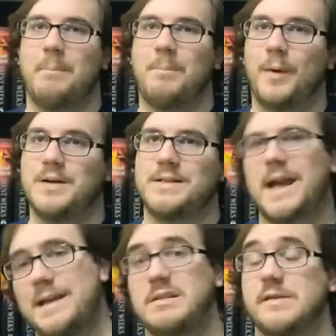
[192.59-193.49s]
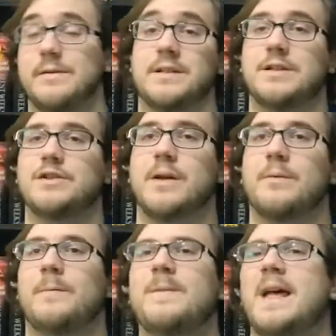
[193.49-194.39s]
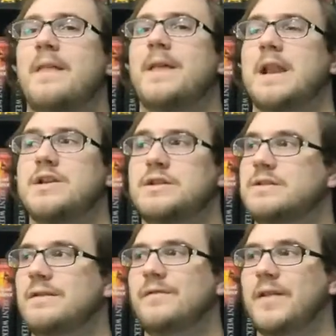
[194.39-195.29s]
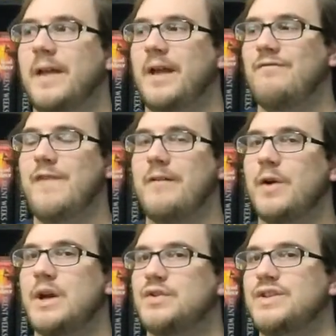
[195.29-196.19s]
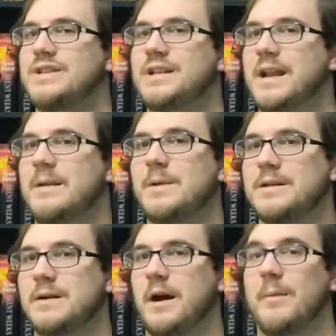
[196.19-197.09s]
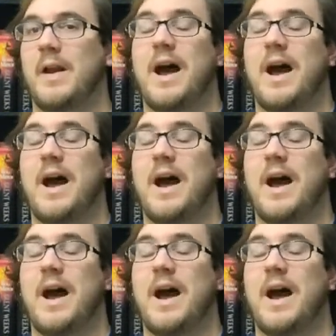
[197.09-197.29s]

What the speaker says: books and series in general that I just feel like I've never actually seen anybody talk about.